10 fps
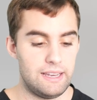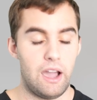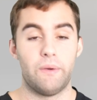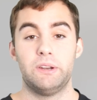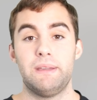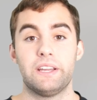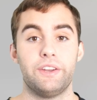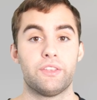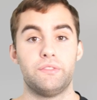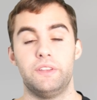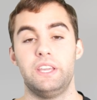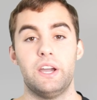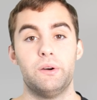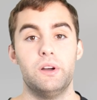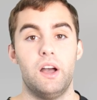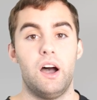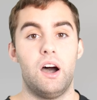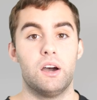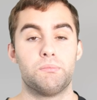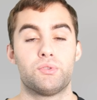Now, I'm gonna make another video
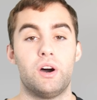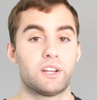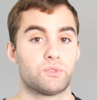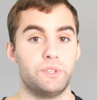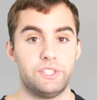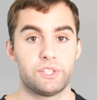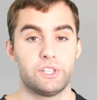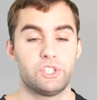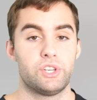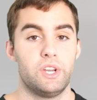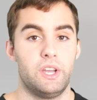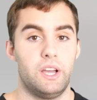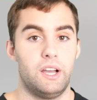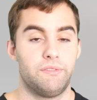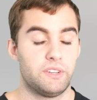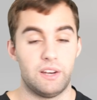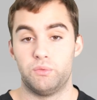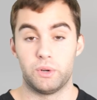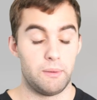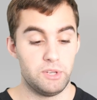on product research of kind
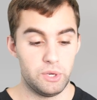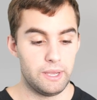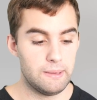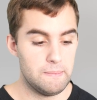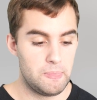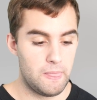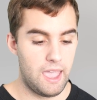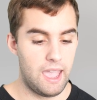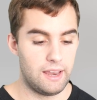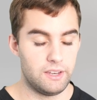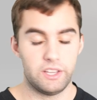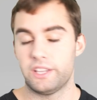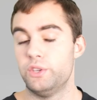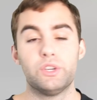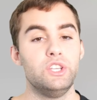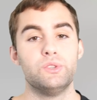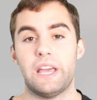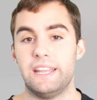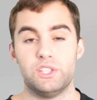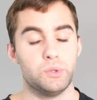of what I'm doing. And you can use
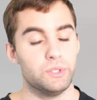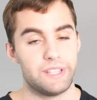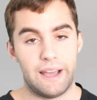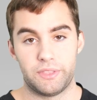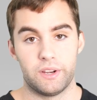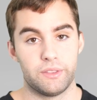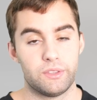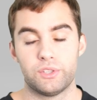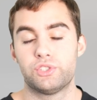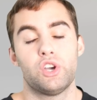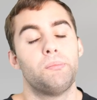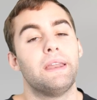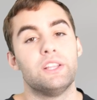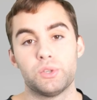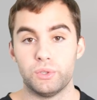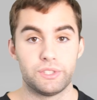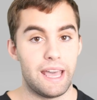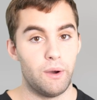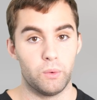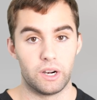any tools out there. There's so many tools
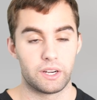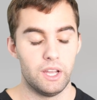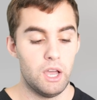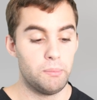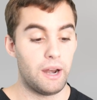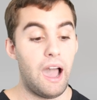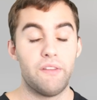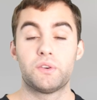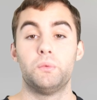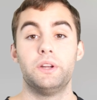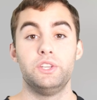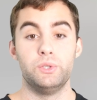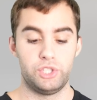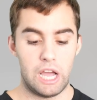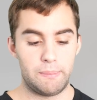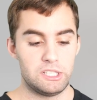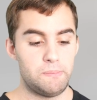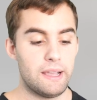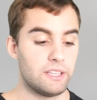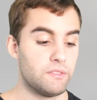that work. But I, for one, use Shop Inspect.